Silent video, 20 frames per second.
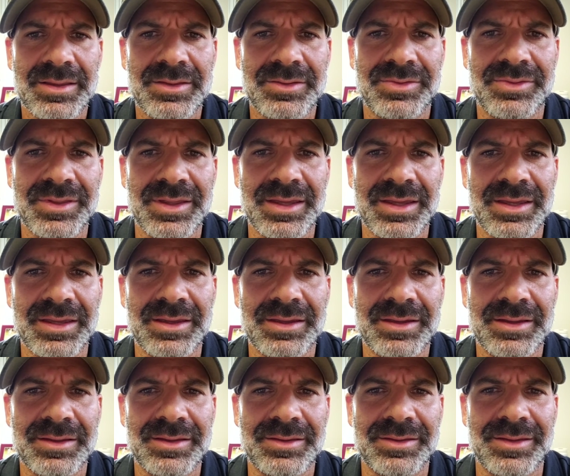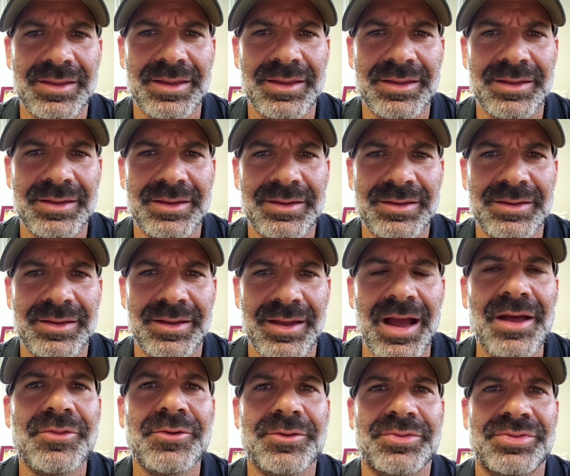The
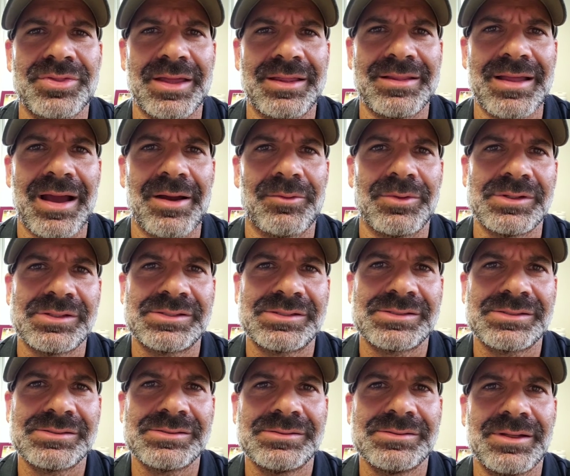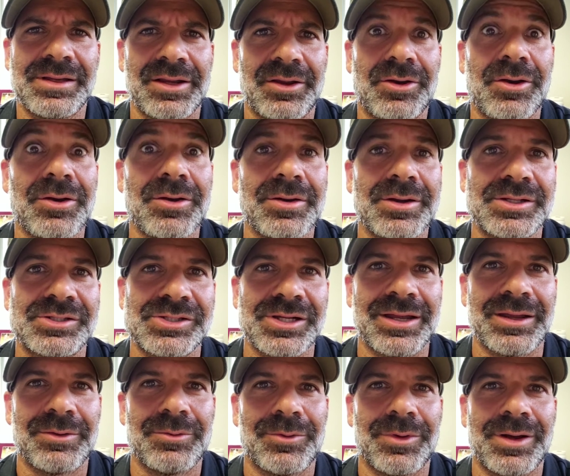other thing that was
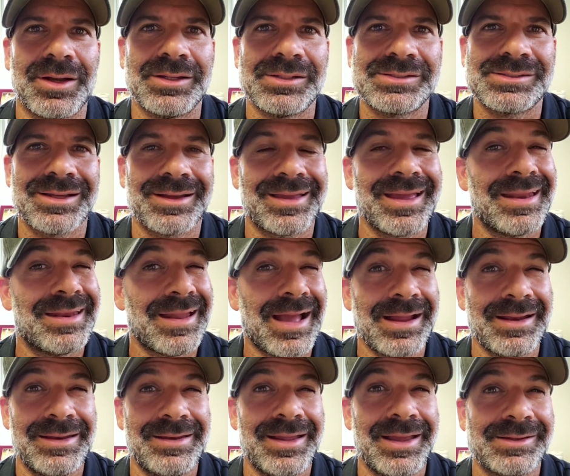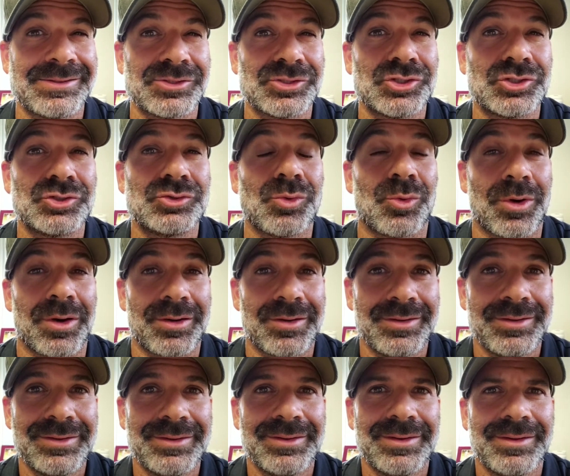encouraging was, again, 90 days is short.
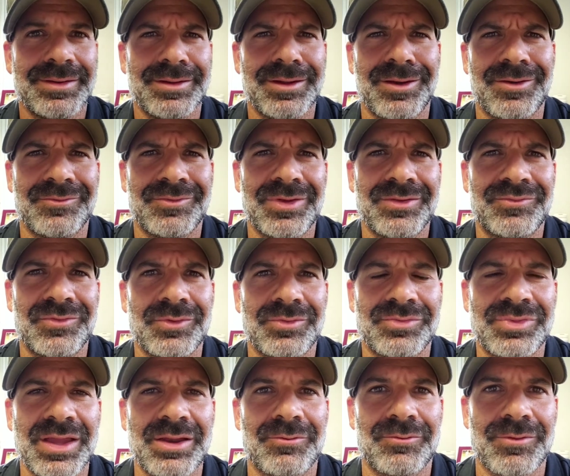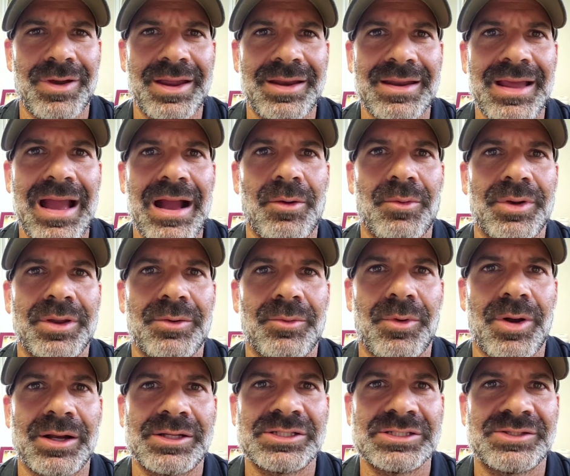If you think right now when you're
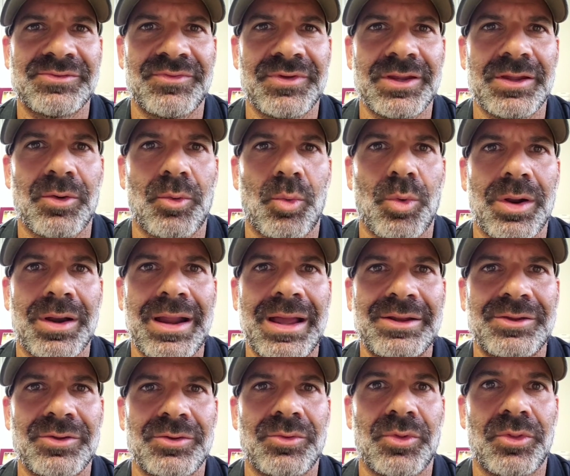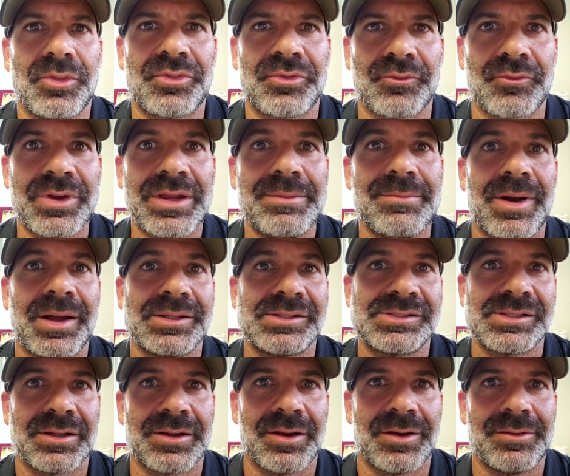watching this video, what did I do 3
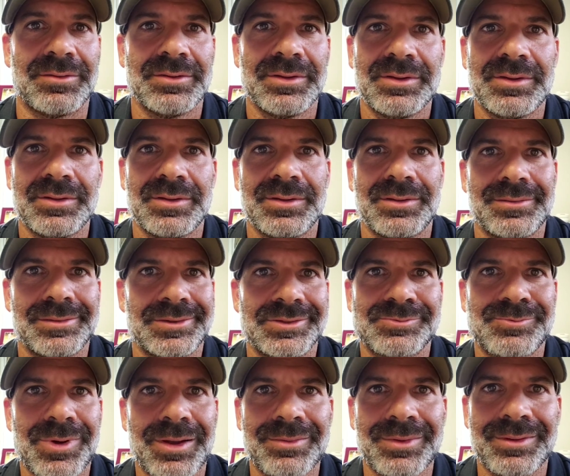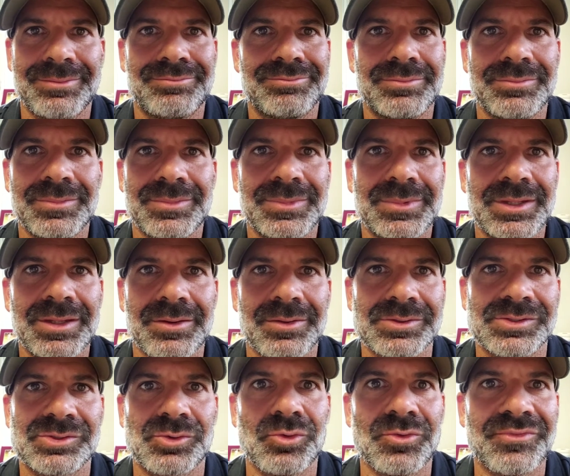months ago? It's probably, a
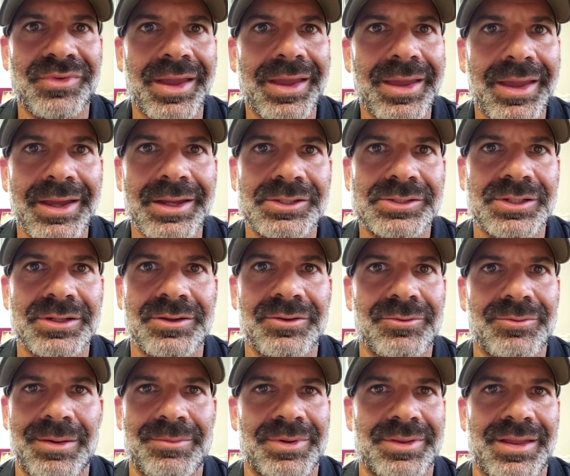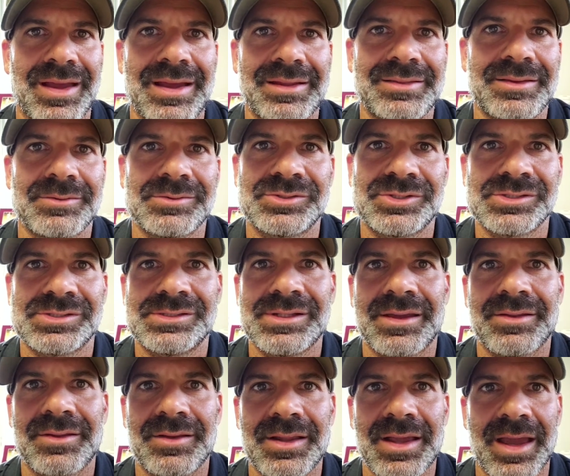school vacation. You remember that. That was just
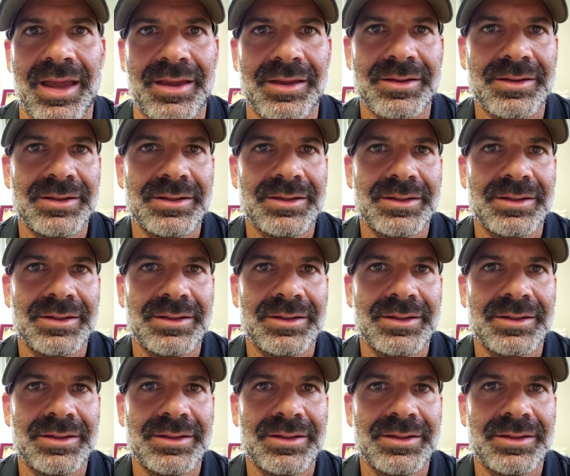the other day.